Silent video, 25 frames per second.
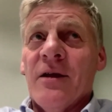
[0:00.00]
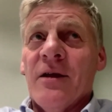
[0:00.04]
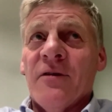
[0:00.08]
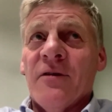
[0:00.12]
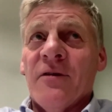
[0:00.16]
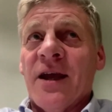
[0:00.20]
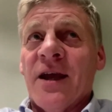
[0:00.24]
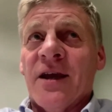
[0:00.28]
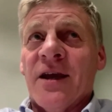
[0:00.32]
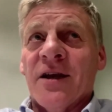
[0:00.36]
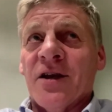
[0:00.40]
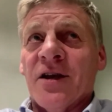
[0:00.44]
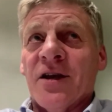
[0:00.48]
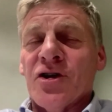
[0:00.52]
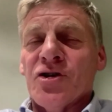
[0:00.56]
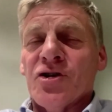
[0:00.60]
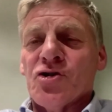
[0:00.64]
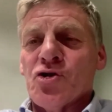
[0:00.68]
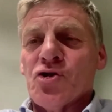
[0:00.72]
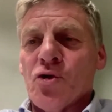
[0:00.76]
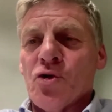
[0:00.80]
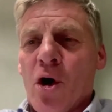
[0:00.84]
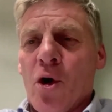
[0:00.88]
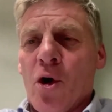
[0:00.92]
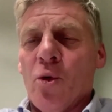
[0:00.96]
they can
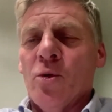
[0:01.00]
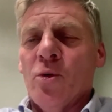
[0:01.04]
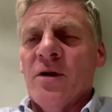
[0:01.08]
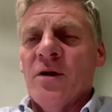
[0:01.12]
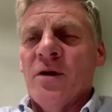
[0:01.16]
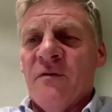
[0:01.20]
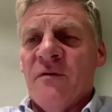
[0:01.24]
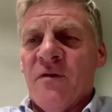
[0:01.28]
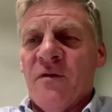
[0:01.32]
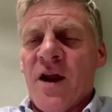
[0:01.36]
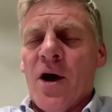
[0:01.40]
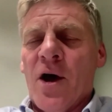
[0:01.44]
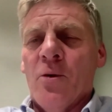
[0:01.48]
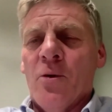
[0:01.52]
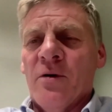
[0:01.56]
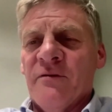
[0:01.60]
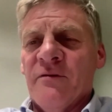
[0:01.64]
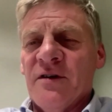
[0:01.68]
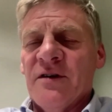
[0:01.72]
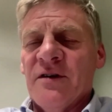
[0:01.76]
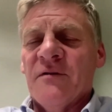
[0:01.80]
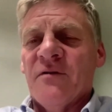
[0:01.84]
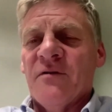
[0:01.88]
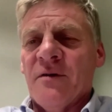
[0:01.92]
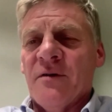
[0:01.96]
control the flow
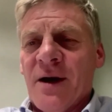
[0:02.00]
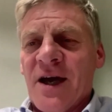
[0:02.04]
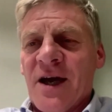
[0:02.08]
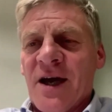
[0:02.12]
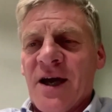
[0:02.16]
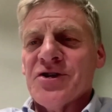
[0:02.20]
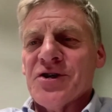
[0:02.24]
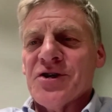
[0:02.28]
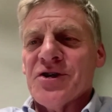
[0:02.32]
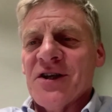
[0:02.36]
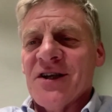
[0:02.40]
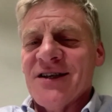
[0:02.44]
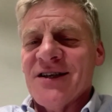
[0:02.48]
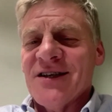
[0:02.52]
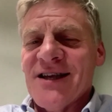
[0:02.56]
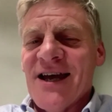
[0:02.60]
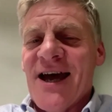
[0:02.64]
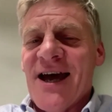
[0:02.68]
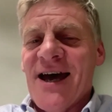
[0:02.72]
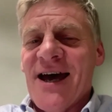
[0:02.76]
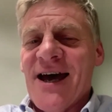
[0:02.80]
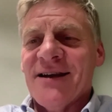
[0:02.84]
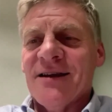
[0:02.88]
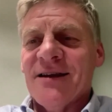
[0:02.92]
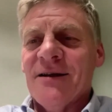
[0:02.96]
of information and
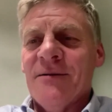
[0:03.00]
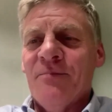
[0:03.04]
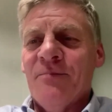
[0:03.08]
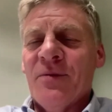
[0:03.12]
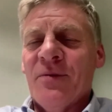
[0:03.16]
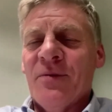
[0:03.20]
data,